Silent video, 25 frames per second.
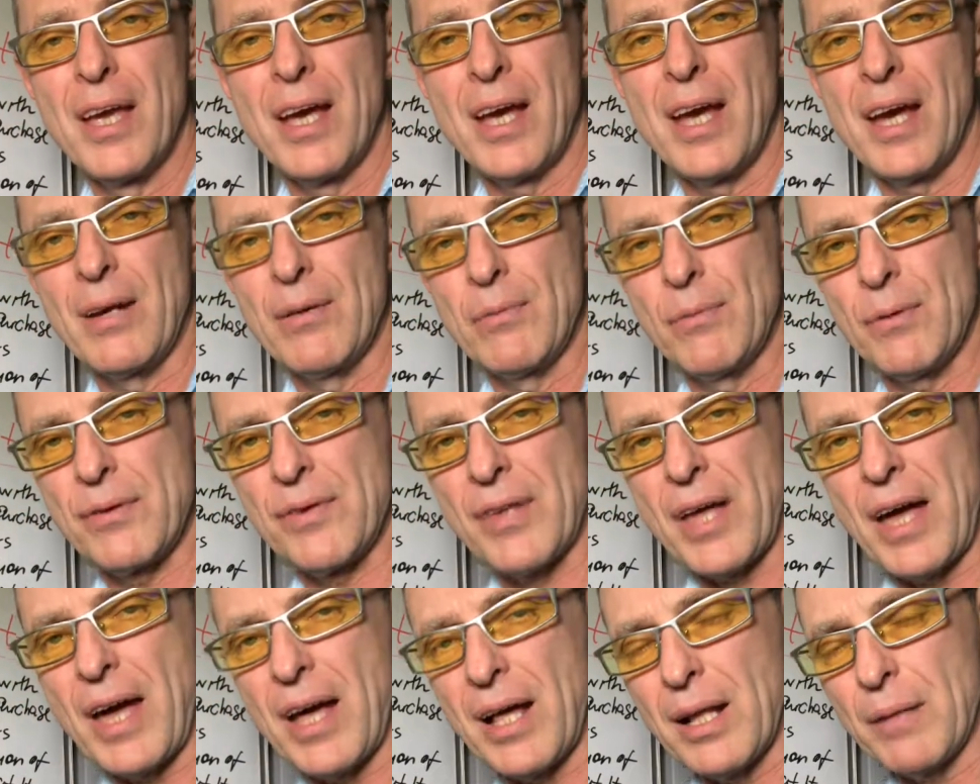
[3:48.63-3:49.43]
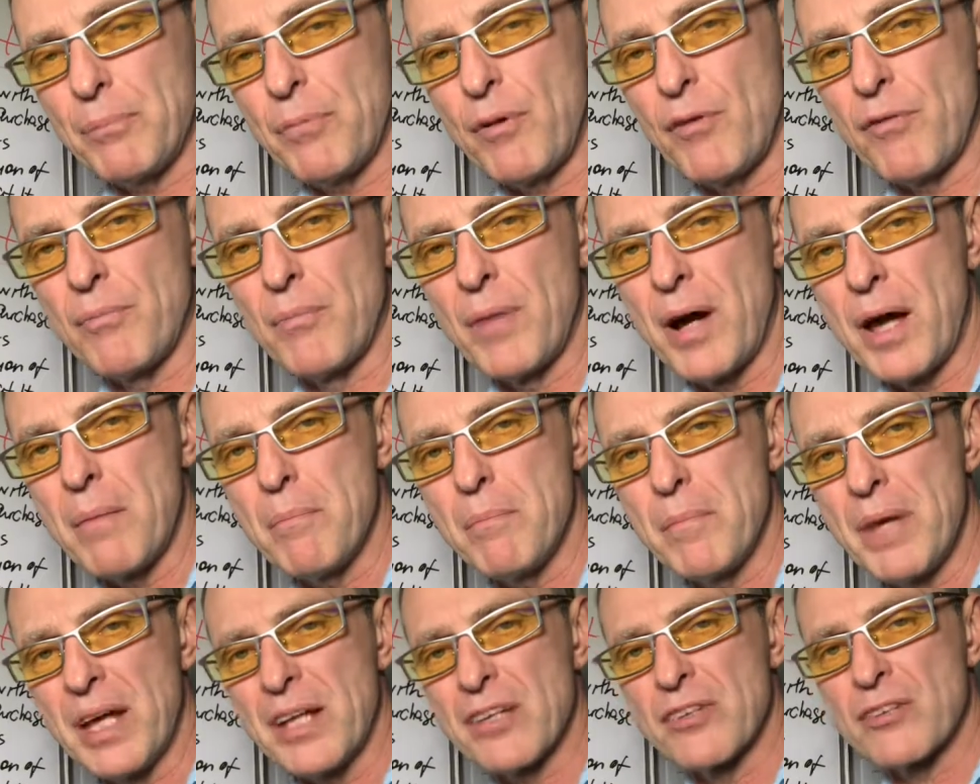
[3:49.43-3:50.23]
And with the help of my
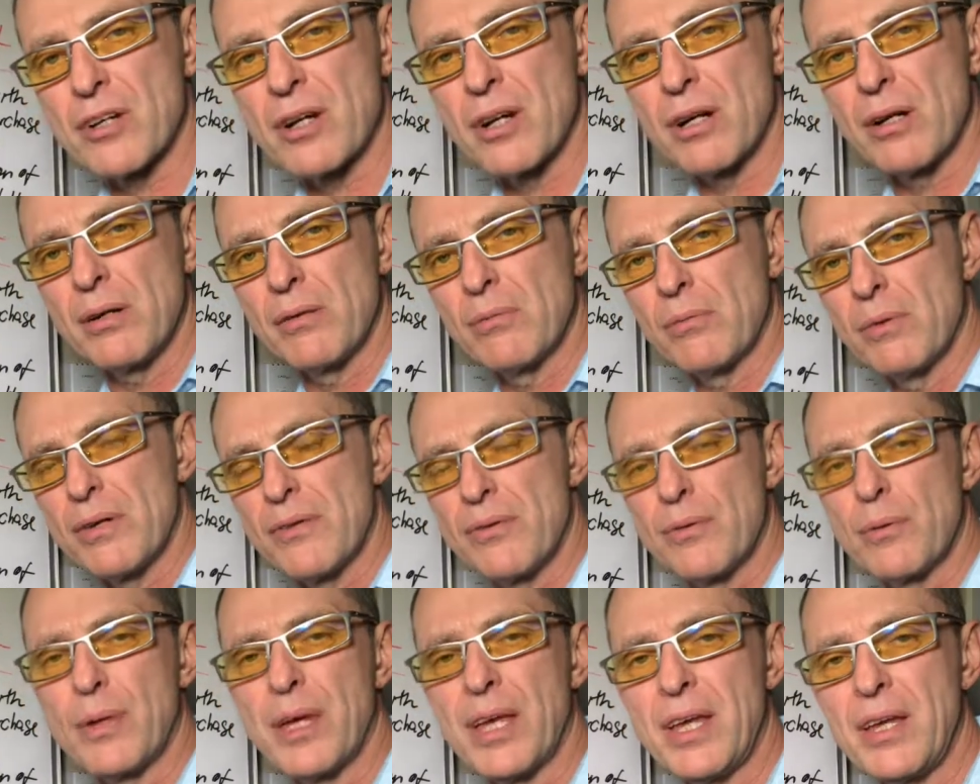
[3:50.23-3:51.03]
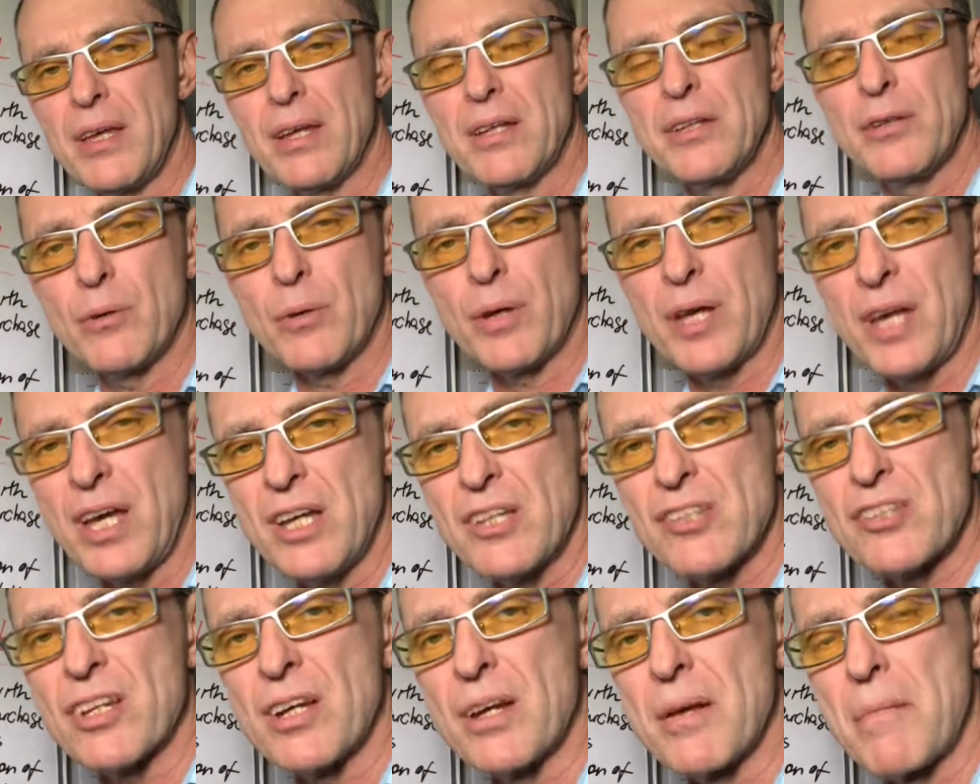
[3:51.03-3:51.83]
mentor and with
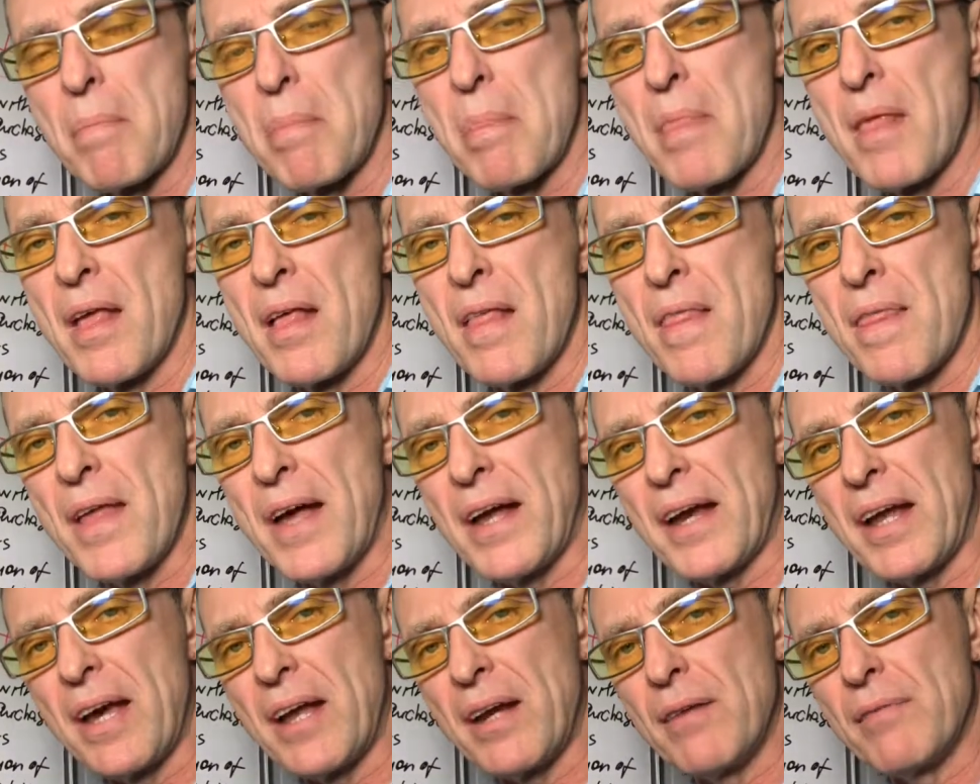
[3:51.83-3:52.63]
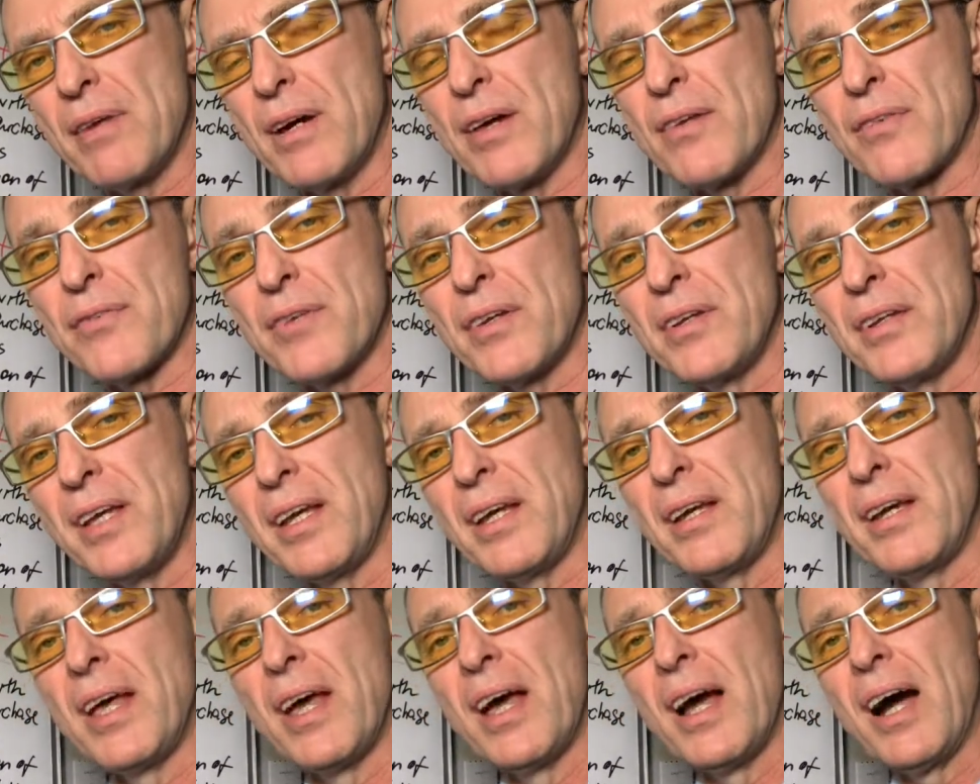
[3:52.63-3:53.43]
education that I invested
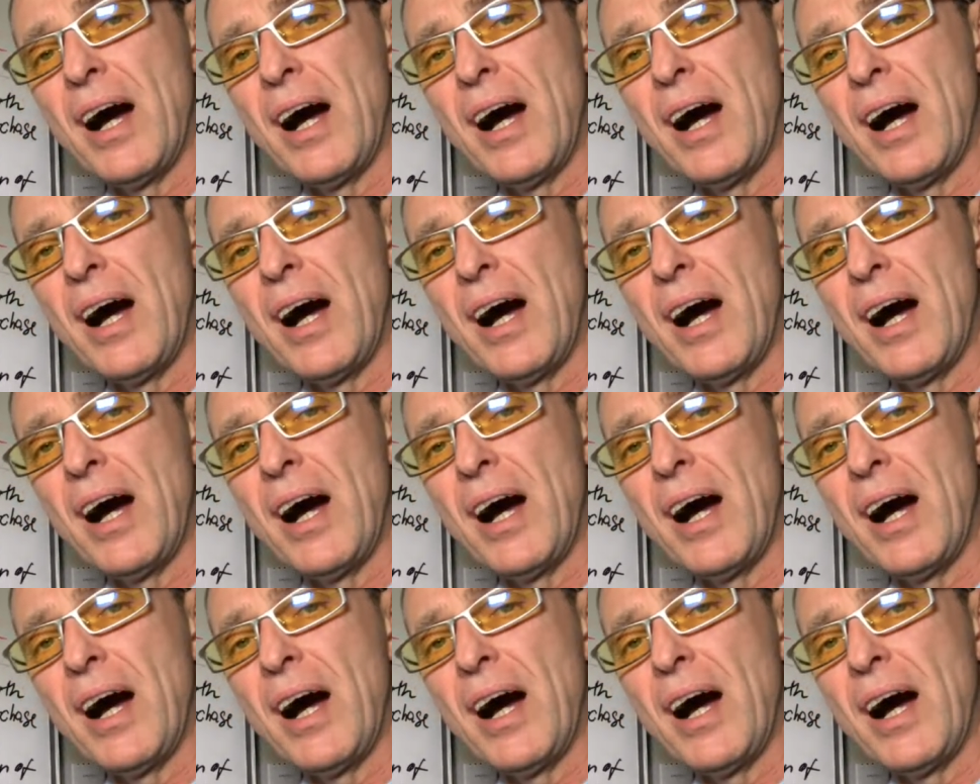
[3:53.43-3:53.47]
in,